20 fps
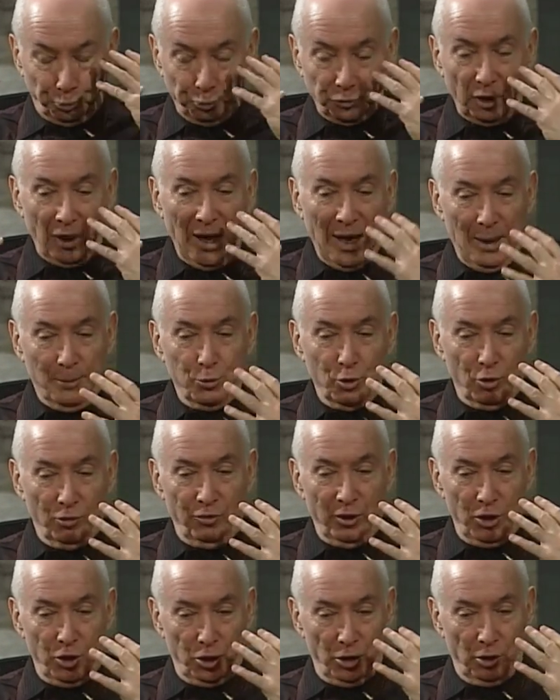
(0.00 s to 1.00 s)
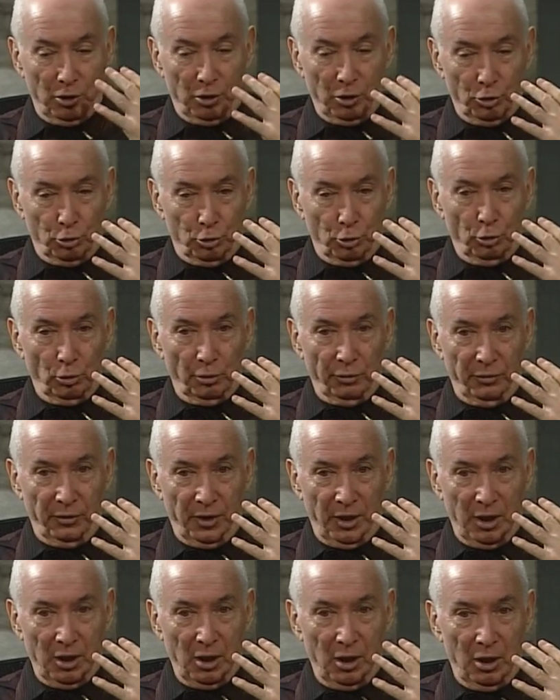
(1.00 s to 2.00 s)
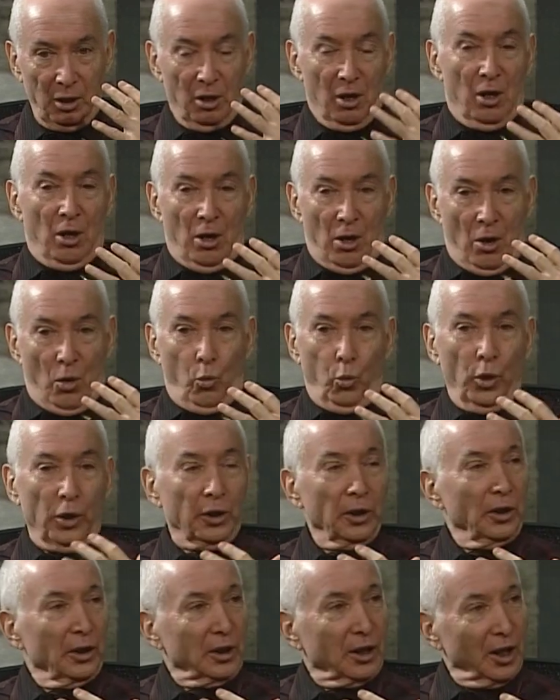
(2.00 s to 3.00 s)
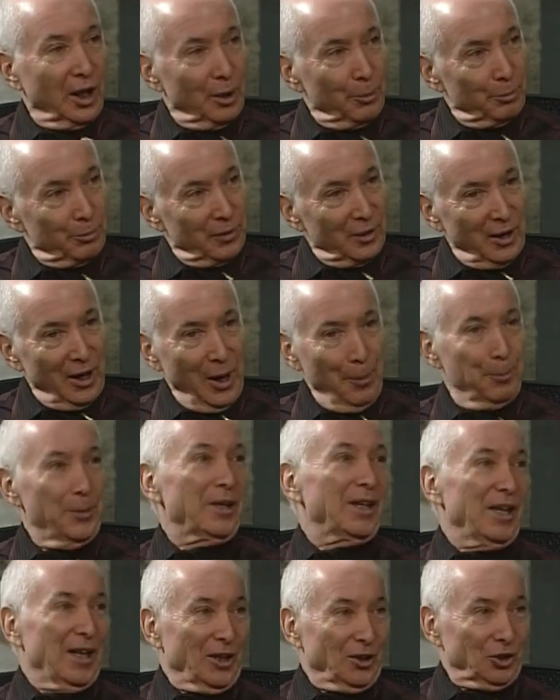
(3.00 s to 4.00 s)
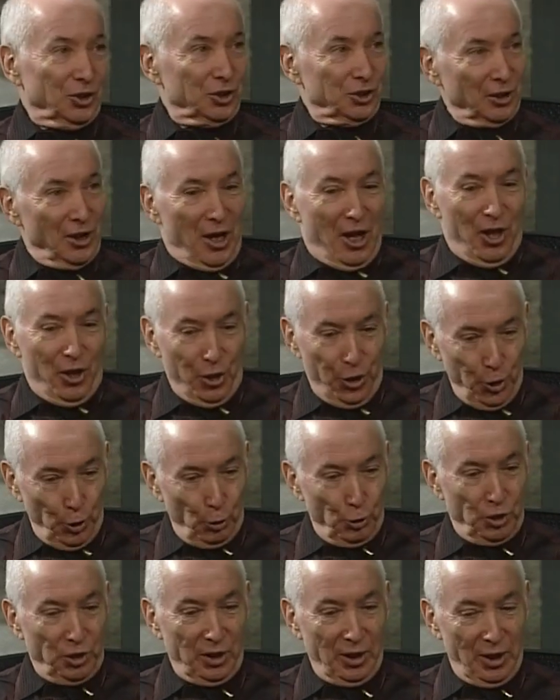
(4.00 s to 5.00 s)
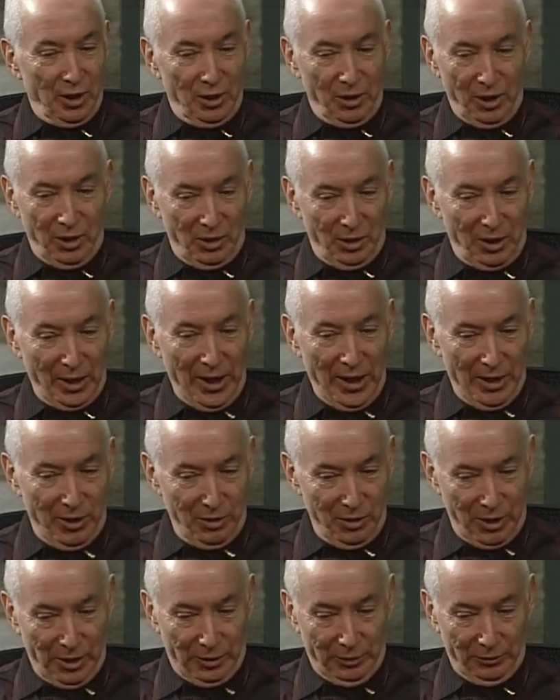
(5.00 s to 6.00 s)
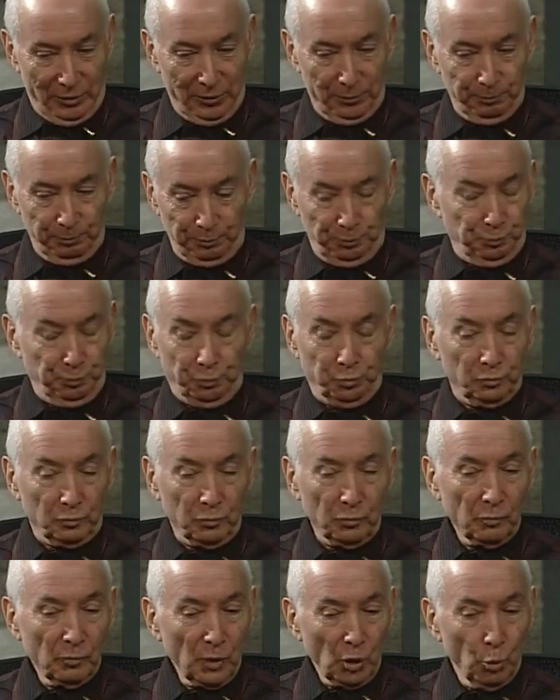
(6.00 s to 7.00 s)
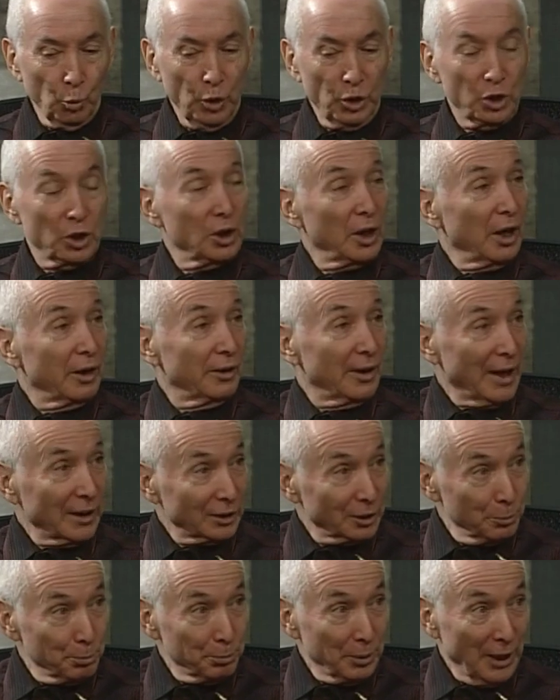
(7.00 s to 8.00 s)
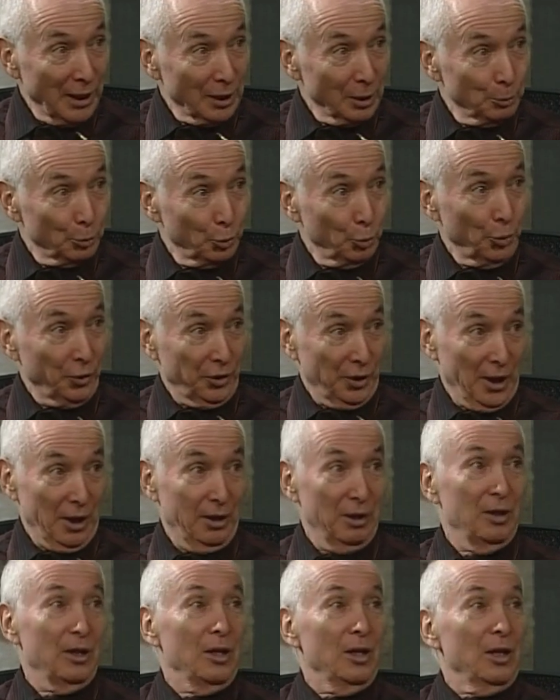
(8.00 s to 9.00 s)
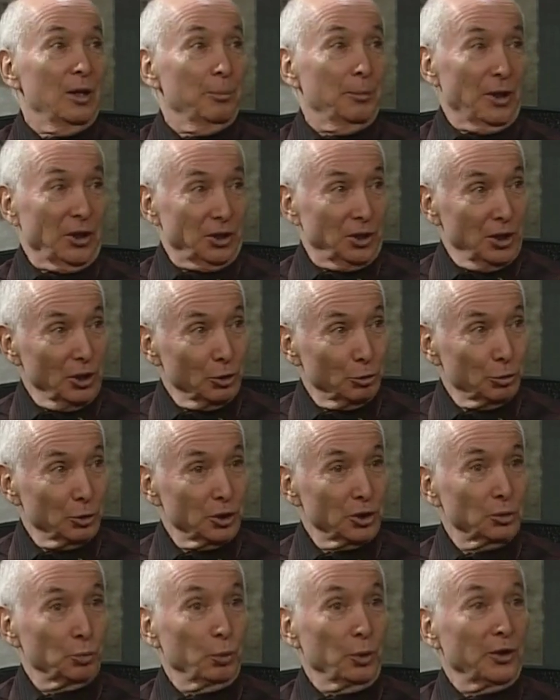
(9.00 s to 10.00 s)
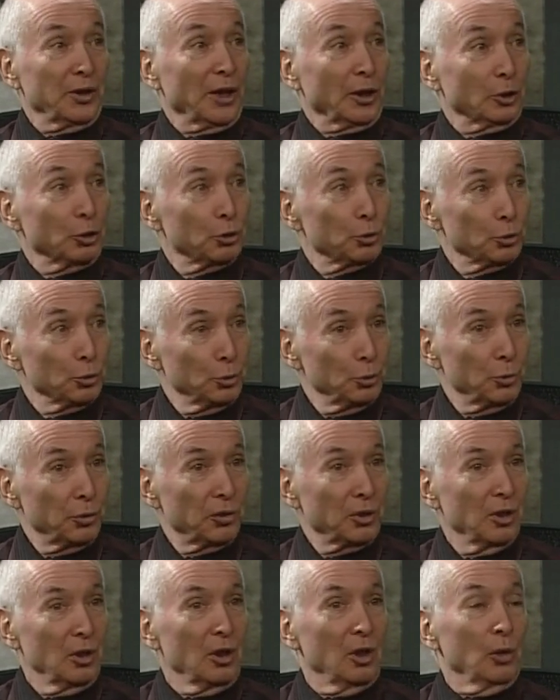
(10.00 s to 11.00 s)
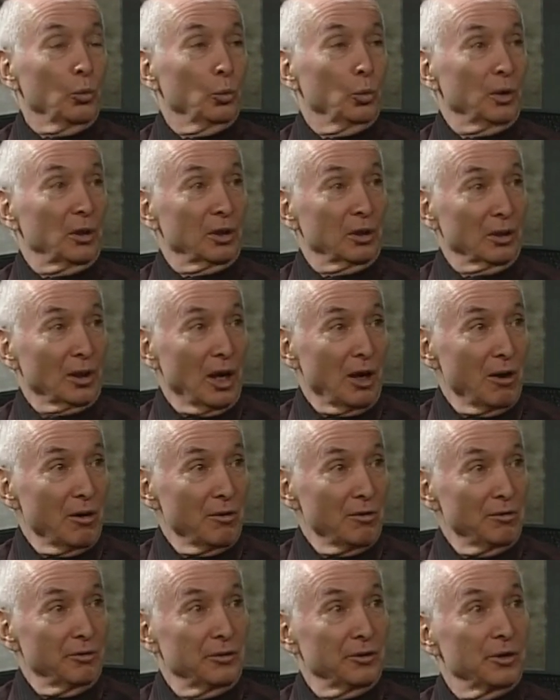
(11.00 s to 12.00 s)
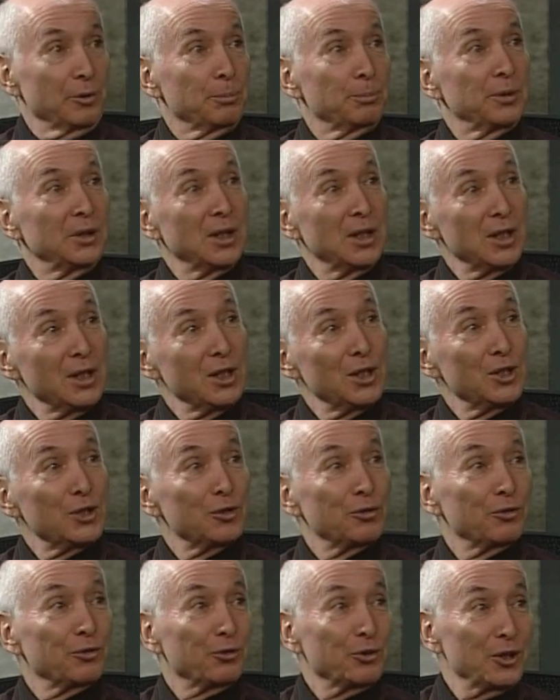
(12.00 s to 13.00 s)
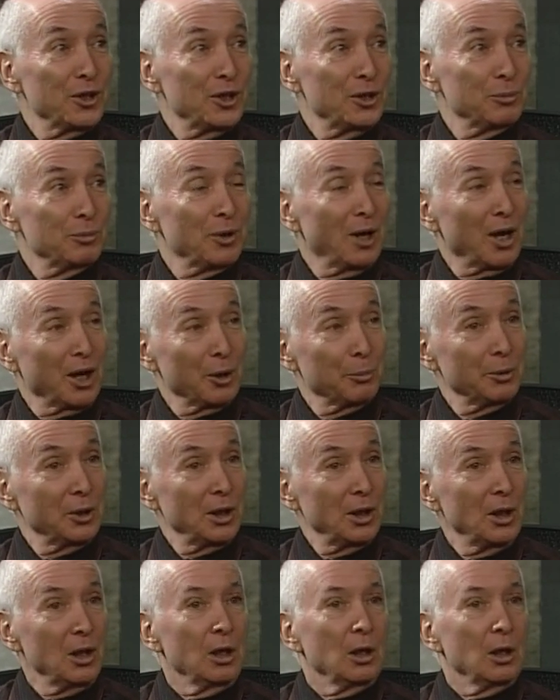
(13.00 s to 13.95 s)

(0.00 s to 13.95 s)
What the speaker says: observation and control of thinking, we're going to come up against those things inside ourselves which are not compatible with our best interest, with our truth, with love, peace, freedom, harmony.